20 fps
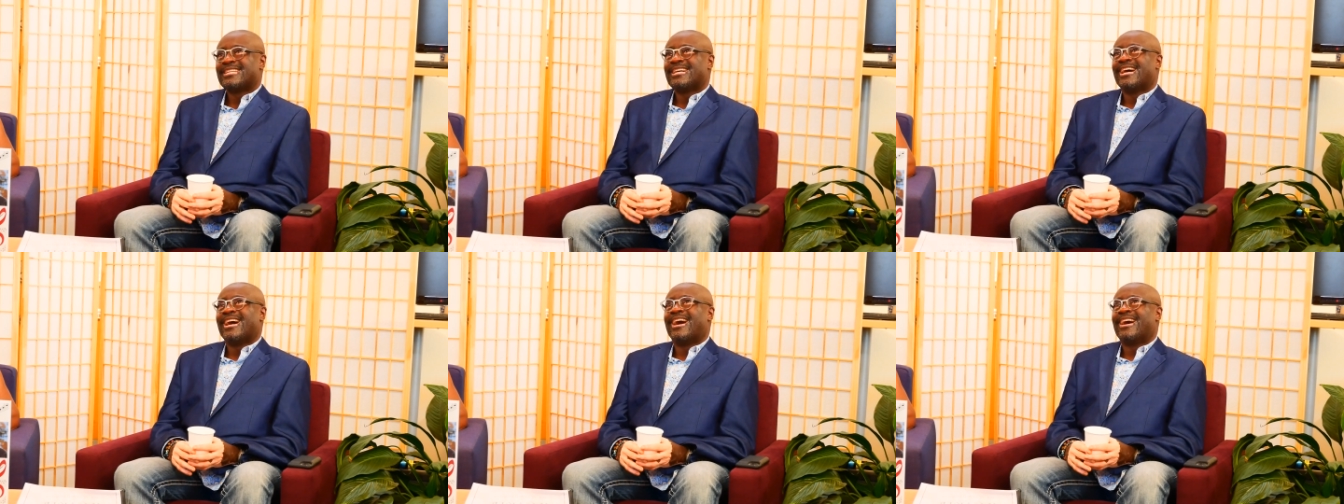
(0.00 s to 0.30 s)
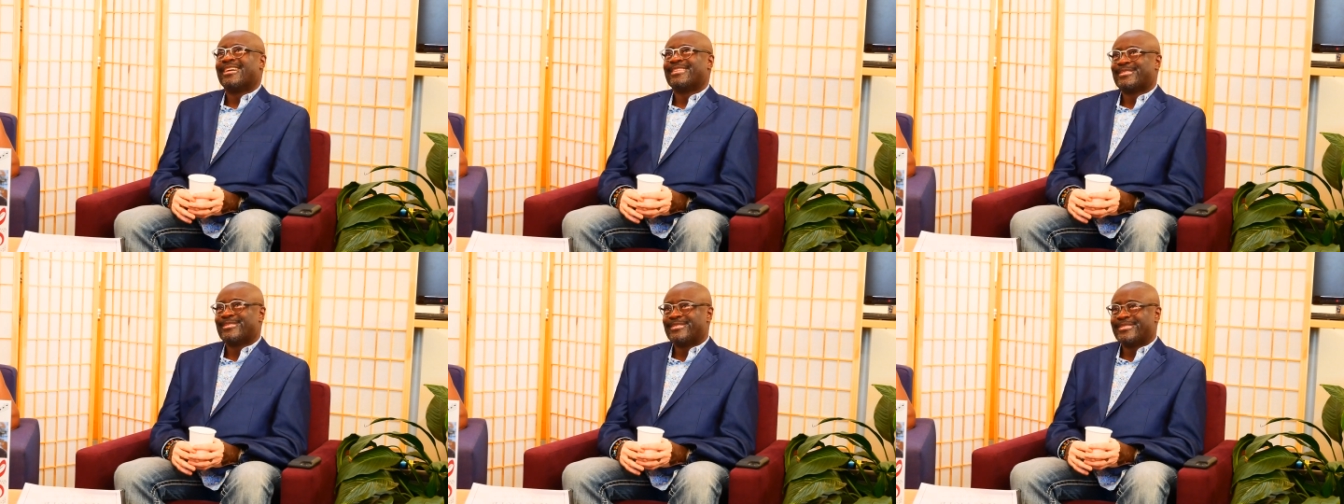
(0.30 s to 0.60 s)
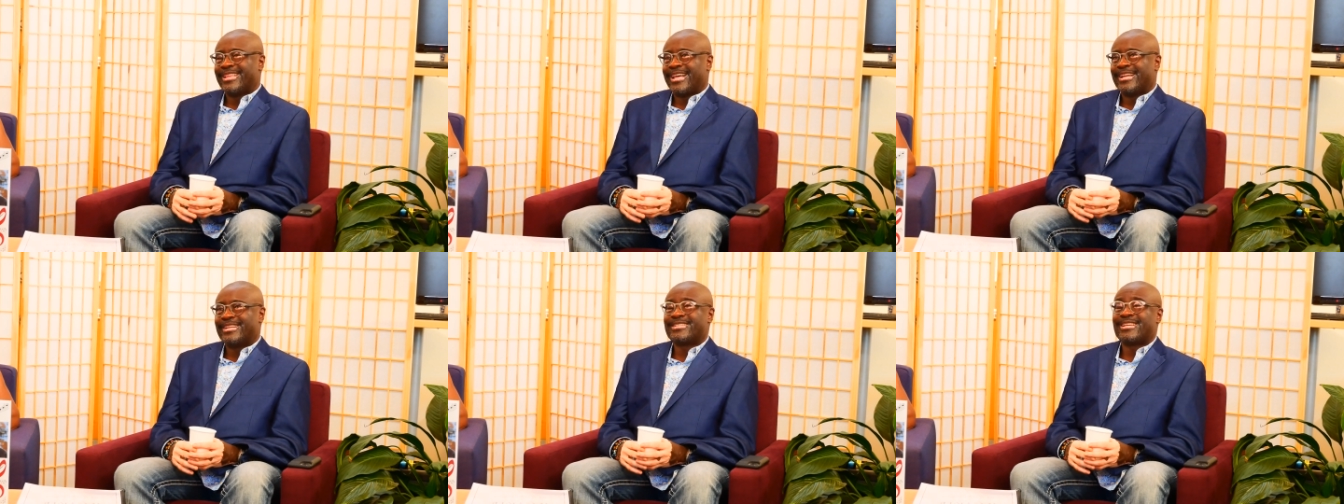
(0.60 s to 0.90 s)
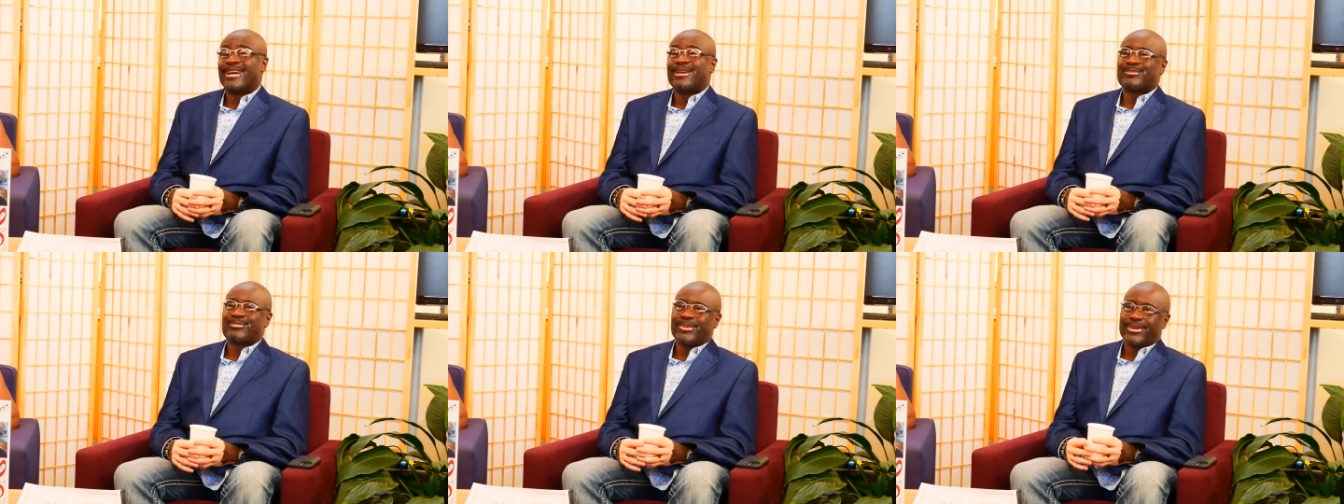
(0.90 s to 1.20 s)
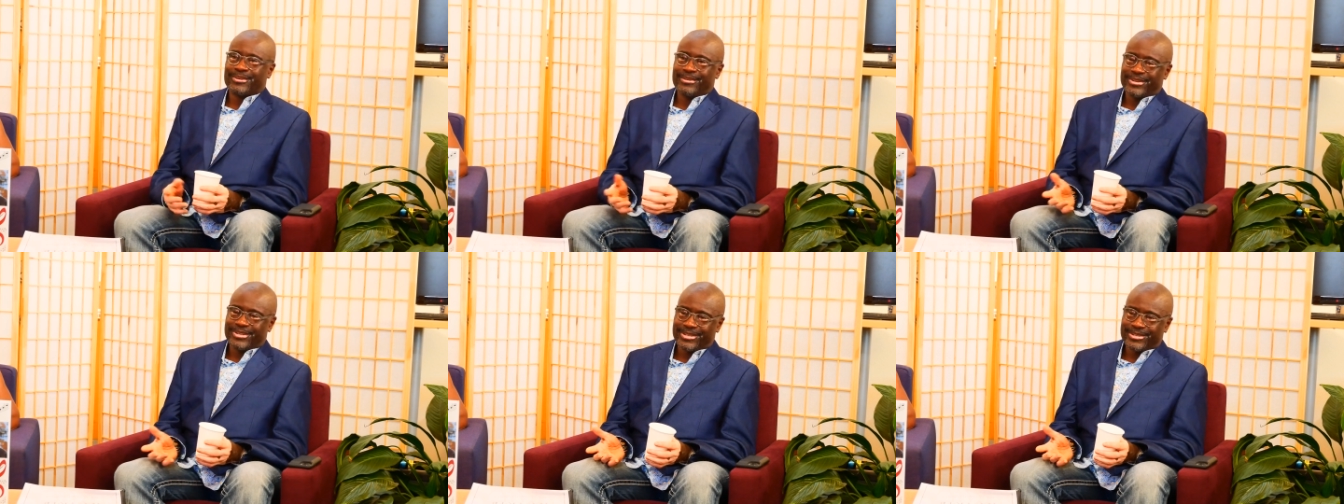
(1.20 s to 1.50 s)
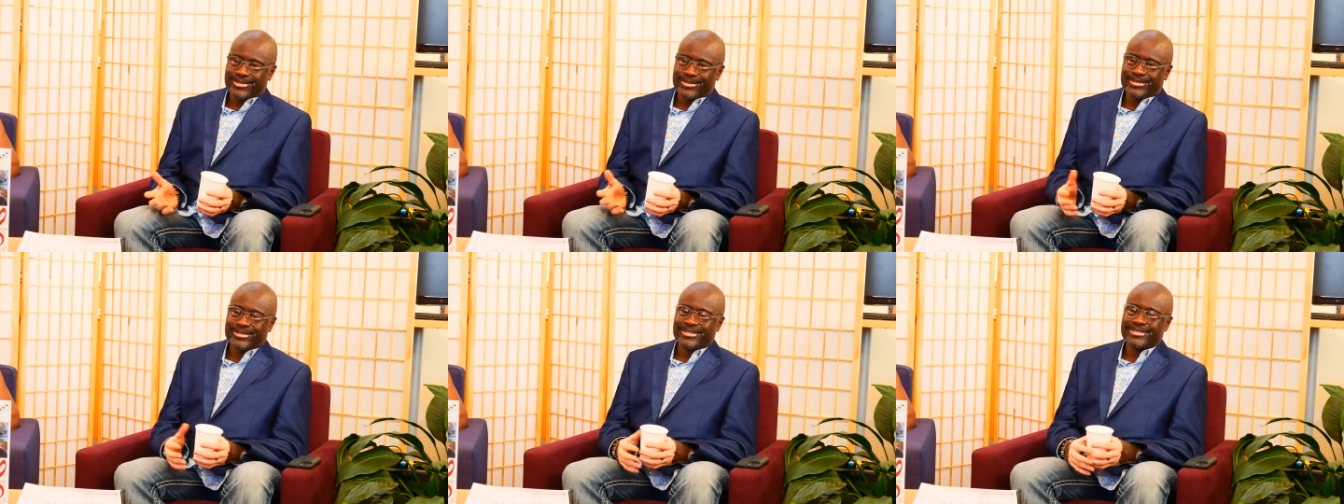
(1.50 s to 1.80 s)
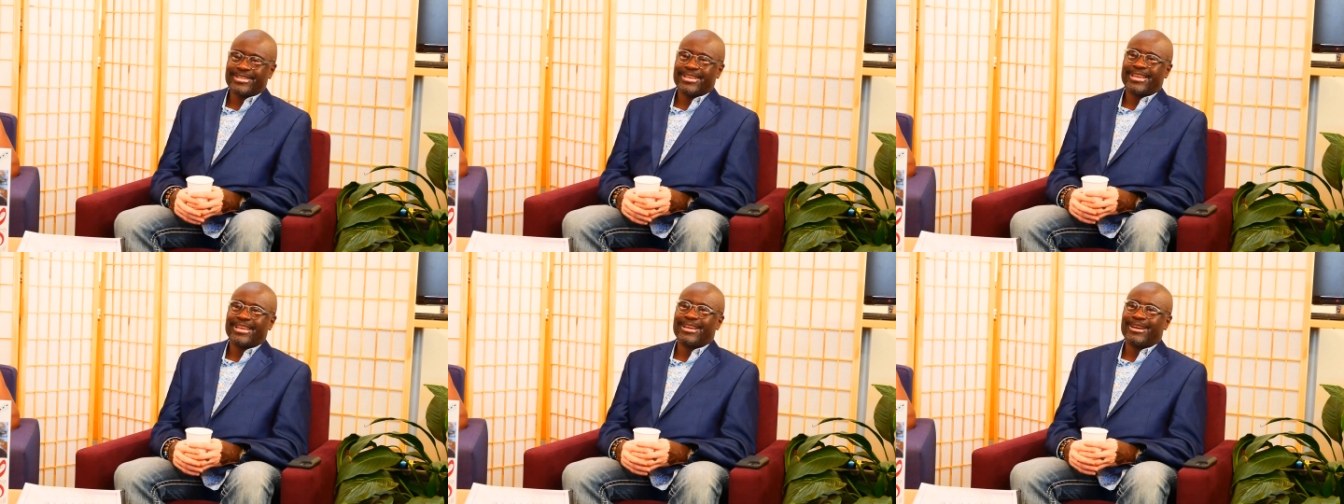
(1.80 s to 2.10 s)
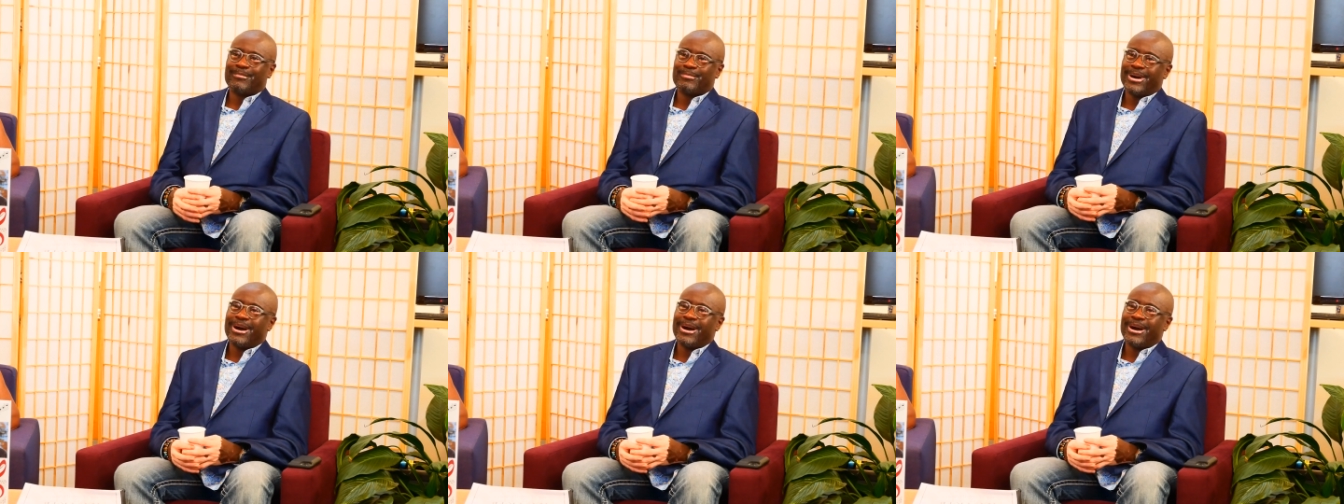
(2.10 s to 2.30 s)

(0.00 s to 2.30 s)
uh, a lot of times my critics are saying I'm